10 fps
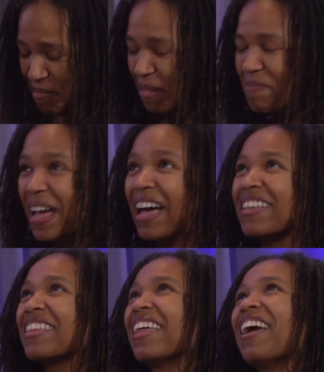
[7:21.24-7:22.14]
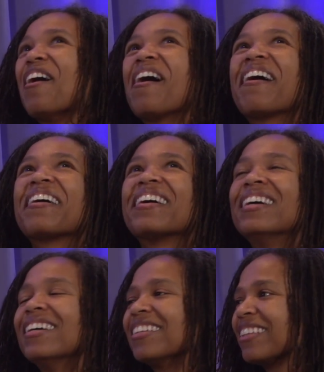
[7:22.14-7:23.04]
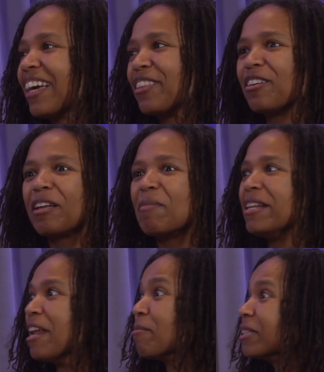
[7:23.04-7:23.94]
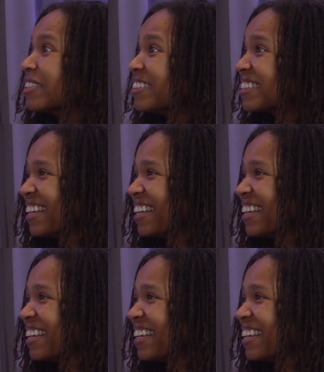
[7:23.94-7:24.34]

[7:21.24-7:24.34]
But man, they're like my nemesis.